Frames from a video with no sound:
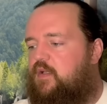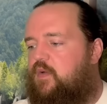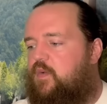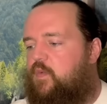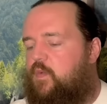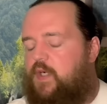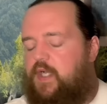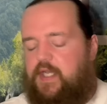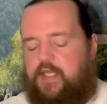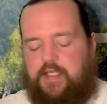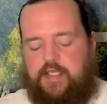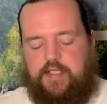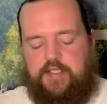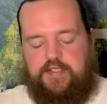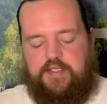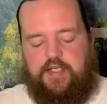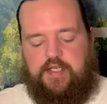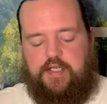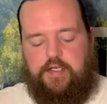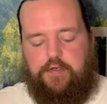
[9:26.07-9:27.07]
Why
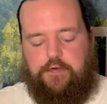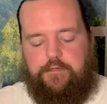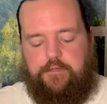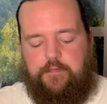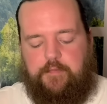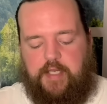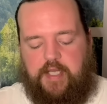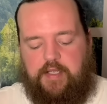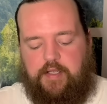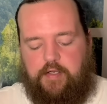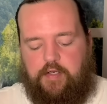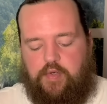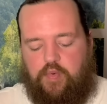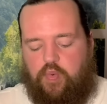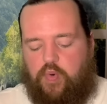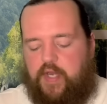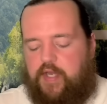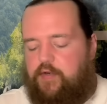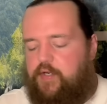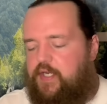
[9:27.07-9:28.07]
is it here for my
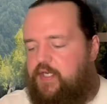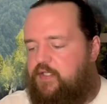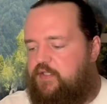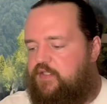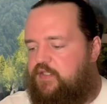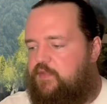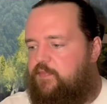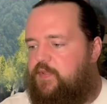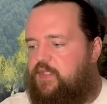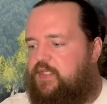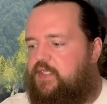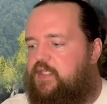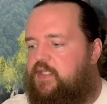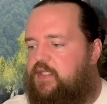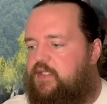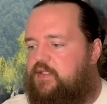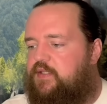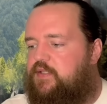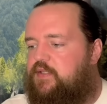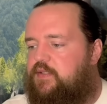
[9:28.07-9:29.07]
Aquarians,
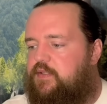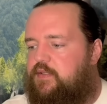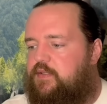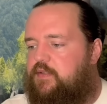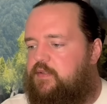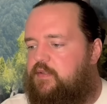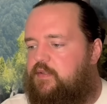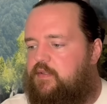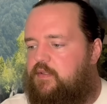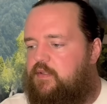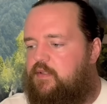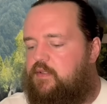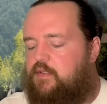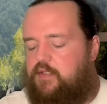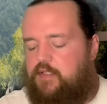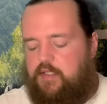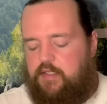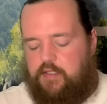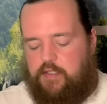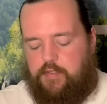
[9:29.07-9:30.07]
please?
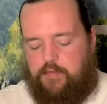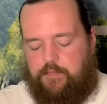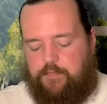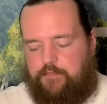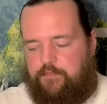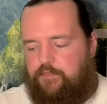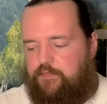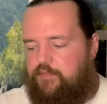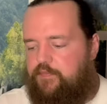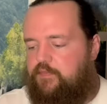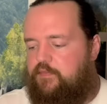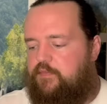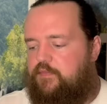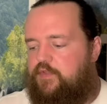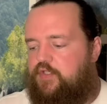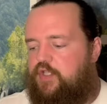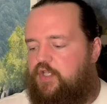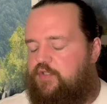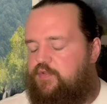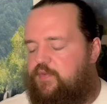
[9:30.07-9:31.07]
Thank you.
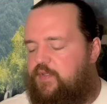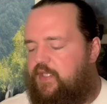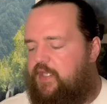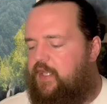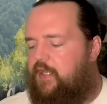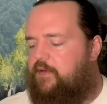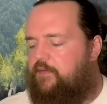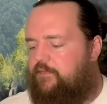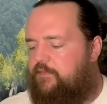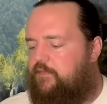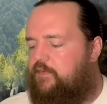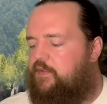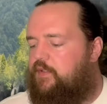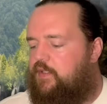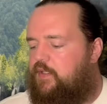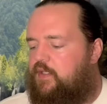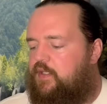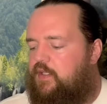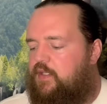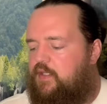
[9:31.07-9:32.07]
Judgment, yeah.
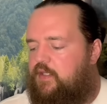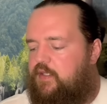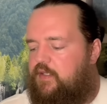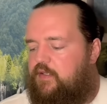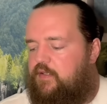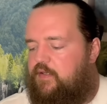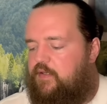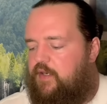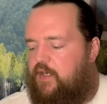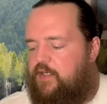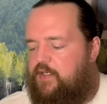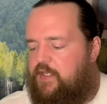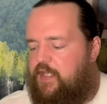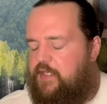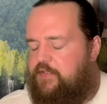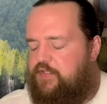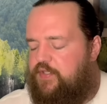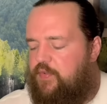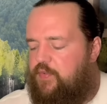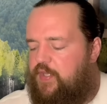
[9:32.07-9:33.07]
All right, you
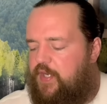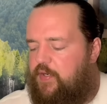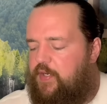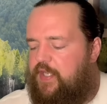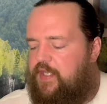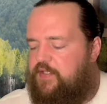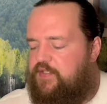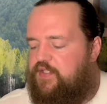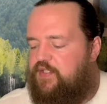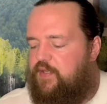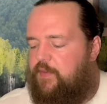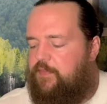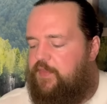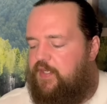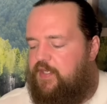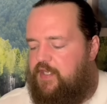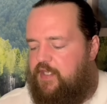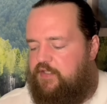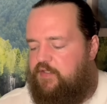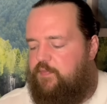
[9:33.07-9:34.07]
guys, so there is
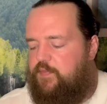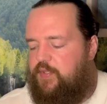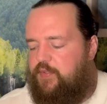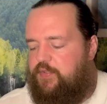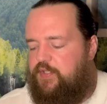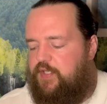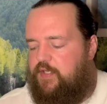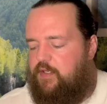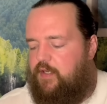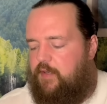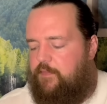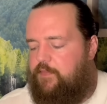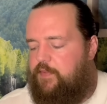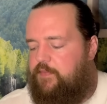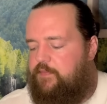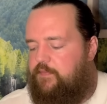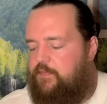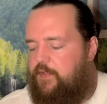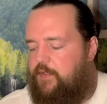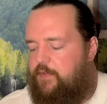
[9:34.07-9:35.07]
something that's building up.
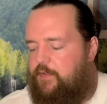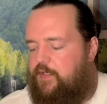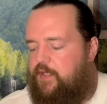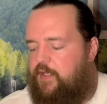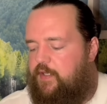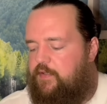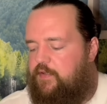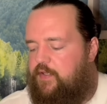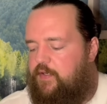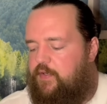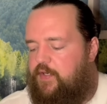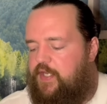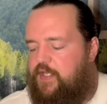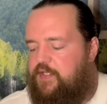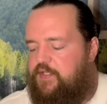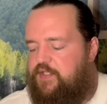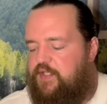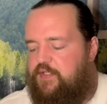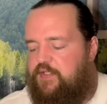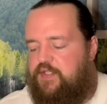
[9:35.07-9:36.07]
Okay, there
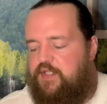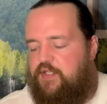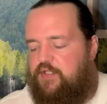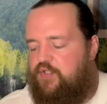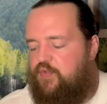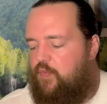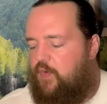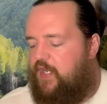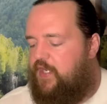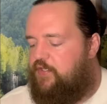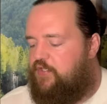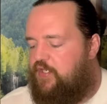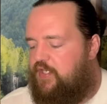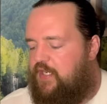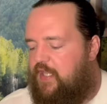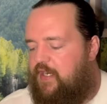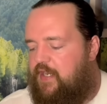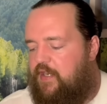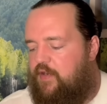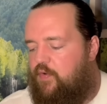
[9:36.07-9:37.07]
is a situation,
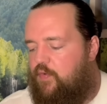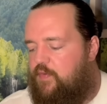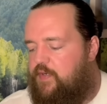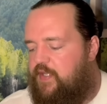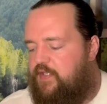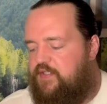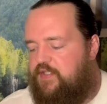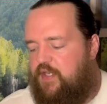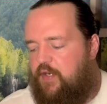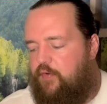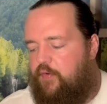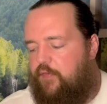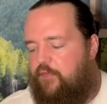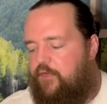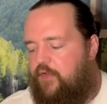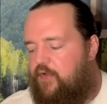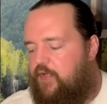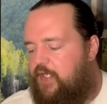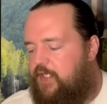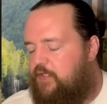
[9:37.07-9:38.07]
and I don't necessarily
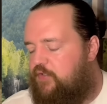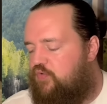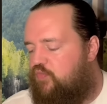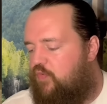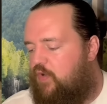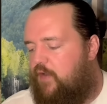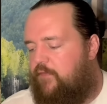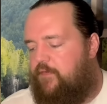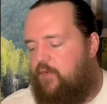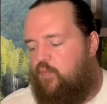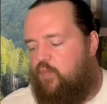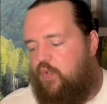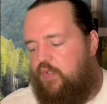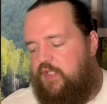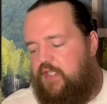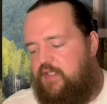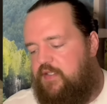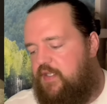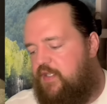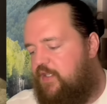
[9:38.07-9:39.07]
feel like it's rough, and we'll
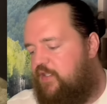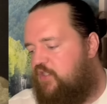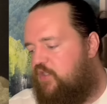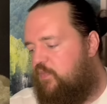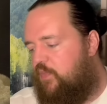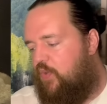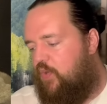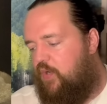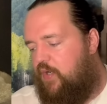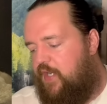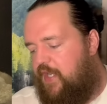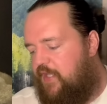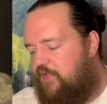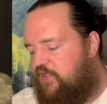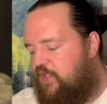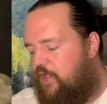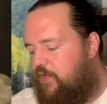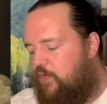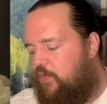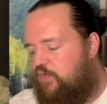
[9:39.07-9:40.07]
need to explore it
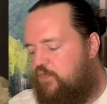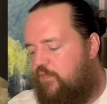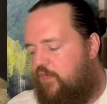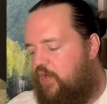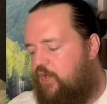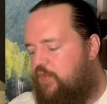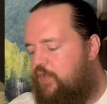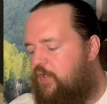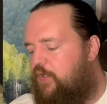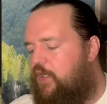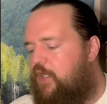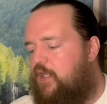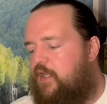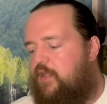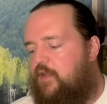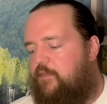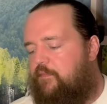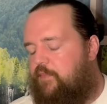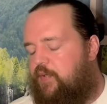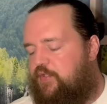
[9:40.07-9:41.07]
as it goes further,
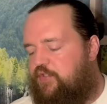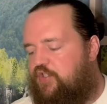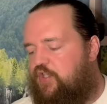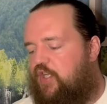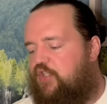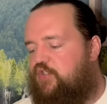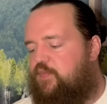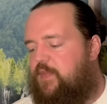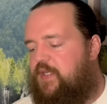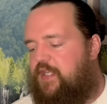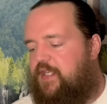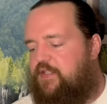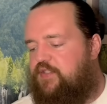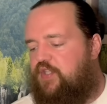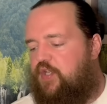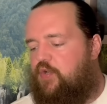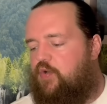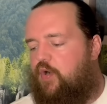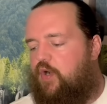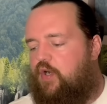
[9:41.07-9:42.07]
but Judgment is
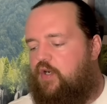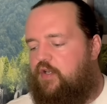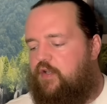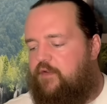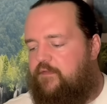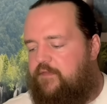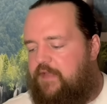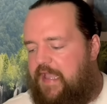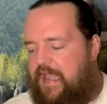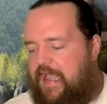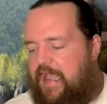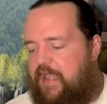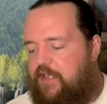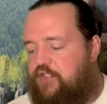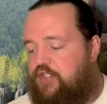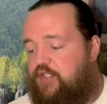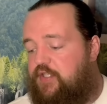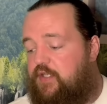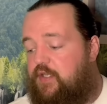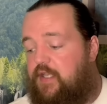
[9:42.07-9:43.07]
a card of
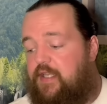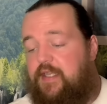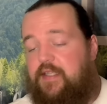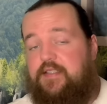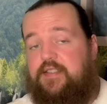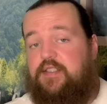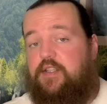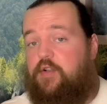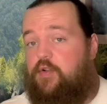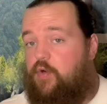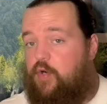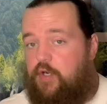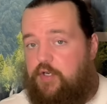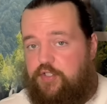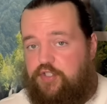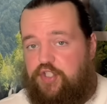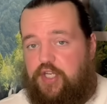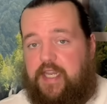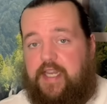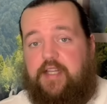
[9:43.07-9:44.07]
action. It's a card
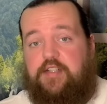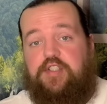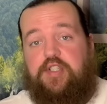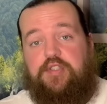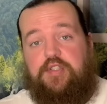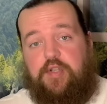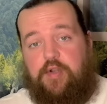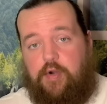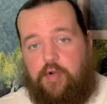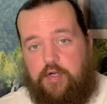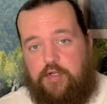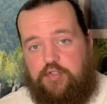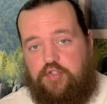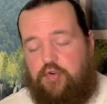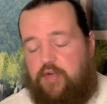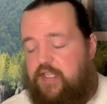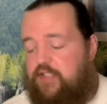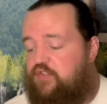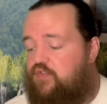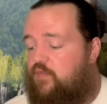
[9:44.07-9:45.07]
of change. It's a card of
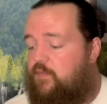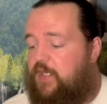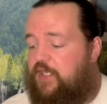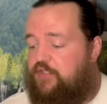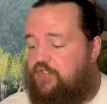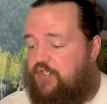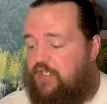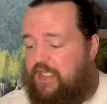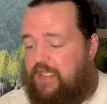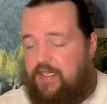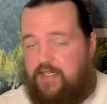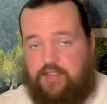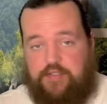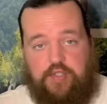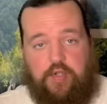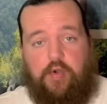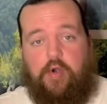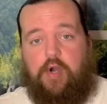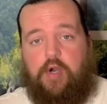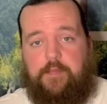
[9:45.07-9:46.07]
transformation. It is
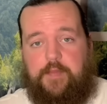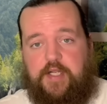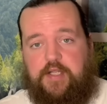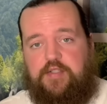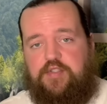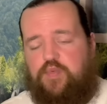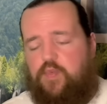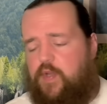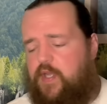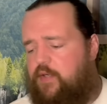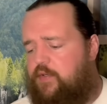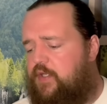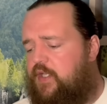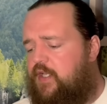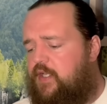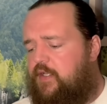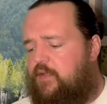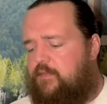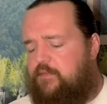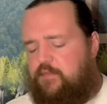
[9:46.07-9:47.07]
karmic as well.
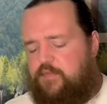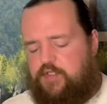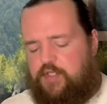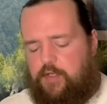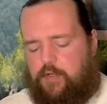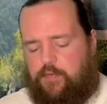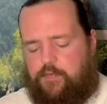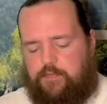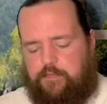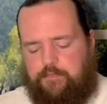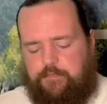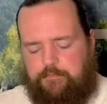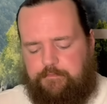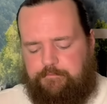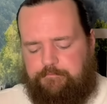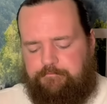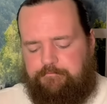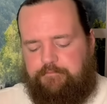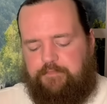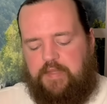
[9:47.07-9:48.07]
So
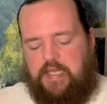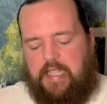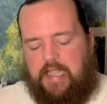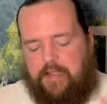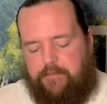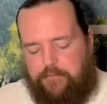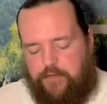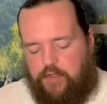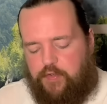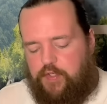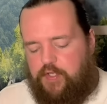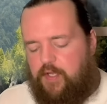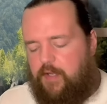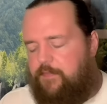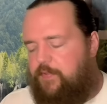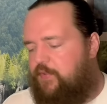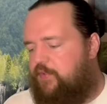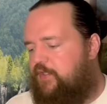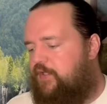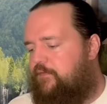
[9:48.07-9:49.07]
I feel a
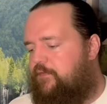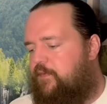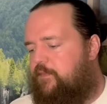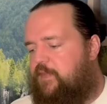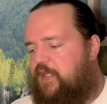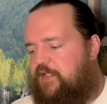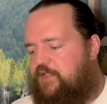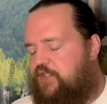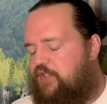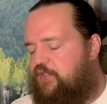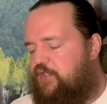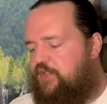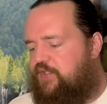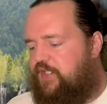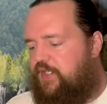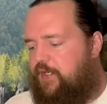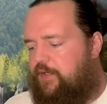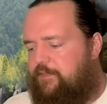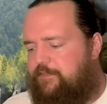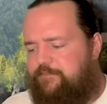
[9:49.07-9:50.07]
couple of different messages
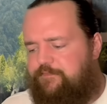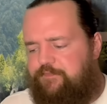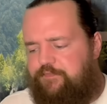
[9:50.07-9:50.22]
here,